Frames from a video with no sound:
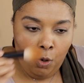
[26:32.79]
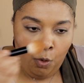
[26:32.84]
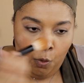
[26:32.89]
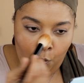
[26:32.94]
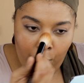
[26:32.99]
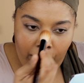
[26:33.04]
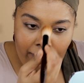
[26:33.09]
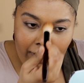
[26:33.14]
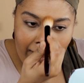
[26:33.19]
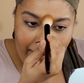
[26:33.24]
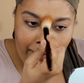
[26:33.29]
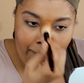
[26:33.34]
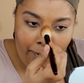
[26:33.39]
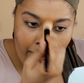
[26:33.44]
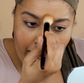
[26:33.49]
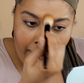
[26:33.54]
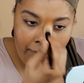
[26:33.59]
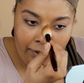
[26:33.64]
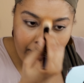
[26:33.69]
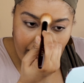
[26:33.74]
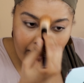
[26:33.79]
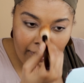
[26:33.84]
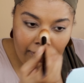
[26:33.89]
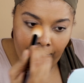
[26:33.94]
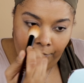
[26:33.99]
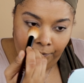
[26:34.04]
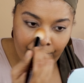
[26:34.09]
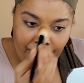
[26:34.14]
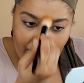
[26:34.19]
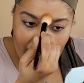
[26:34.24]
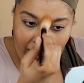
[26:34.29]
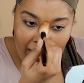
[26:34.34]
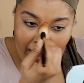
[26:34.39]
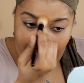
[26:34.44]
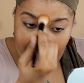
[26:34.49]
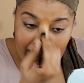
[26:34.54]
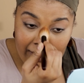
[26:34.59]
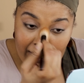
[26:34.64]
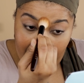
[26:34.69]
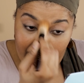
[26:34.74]
where I put
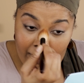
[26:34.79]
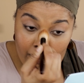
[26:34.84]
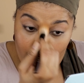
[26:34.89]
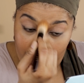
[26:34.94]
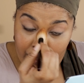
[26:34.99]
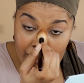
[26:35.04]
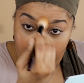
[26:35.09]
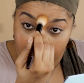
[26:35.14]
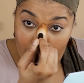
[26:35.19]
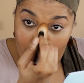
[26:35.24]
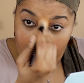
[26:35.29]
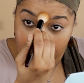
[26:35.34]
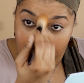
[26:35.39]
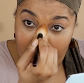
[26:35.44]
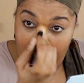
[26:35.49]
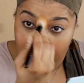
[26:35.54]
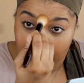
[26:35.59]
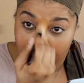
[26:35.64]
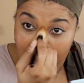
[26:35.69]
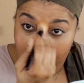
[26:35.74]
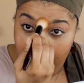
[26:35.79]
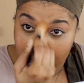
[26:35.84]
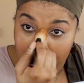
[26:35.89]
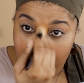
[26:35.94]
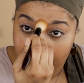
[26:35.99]
highlighter, which is only